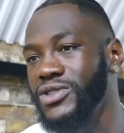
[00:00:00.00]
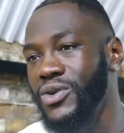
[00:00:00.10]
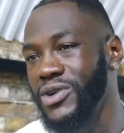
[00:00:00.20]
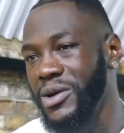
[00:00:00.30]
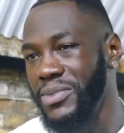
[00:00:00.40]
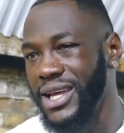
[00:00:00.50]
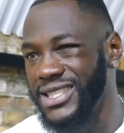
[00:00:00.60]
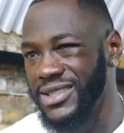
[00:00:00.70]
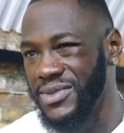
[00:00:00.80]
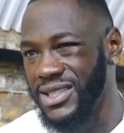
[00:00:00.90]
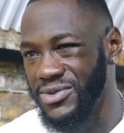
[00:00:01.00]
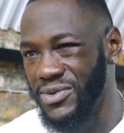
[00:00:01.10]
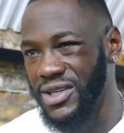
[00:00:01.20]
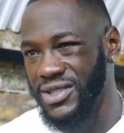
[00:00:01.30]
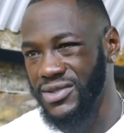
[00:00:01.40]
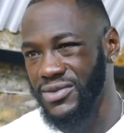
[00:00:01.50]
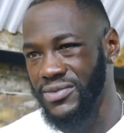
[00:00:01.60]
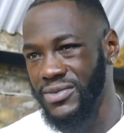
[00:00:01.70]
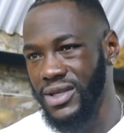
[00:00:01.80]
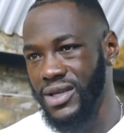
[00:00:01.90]
I also want to bless him as well
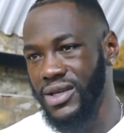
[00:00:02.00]
too.